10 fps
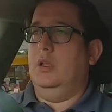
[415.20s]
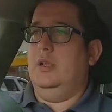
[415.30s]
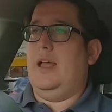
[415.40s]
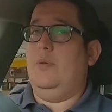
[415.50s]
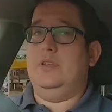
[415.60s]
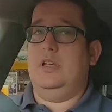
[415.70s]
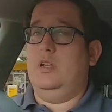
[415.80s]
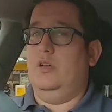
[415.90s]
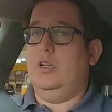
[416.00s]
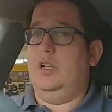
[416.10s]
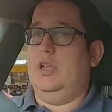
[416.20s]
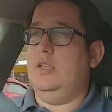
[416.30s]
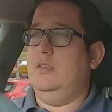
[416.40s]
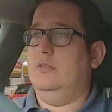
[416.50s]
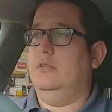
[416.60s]
Now it's
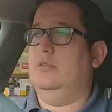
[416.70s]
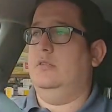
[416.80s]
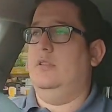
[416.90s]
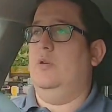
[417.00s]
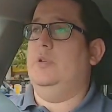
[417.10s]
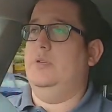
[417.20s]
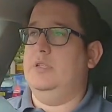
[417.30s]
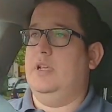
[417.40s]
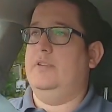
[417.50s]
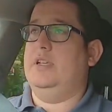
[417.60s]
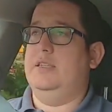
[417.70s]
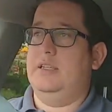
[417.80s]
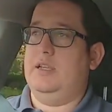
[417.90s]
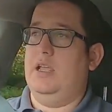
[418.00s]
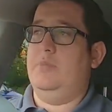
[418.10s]
unlikely that they'll be doing 7 tests
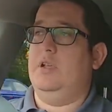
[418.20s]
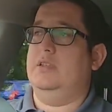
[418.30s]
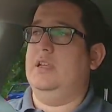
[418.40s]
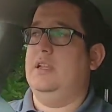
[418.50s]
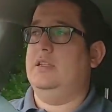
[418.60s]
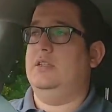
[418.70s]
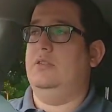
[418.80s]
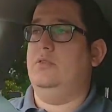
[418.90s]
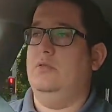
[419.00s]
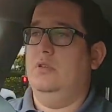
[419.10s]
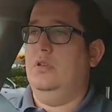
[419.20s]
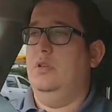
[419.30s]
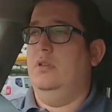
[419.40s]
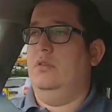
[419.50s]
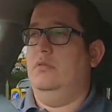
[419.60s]
a day because they need to
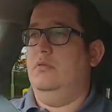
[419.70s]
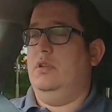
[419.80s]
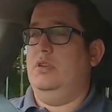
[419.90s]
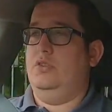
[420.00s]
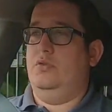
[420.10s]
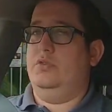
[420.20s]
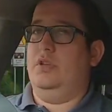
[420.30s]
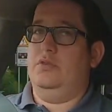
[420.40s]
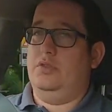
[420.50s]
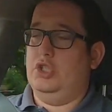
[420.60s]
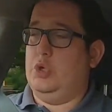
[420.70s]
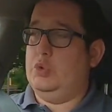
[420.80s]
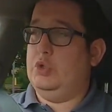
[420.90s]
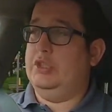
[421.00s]
ensure social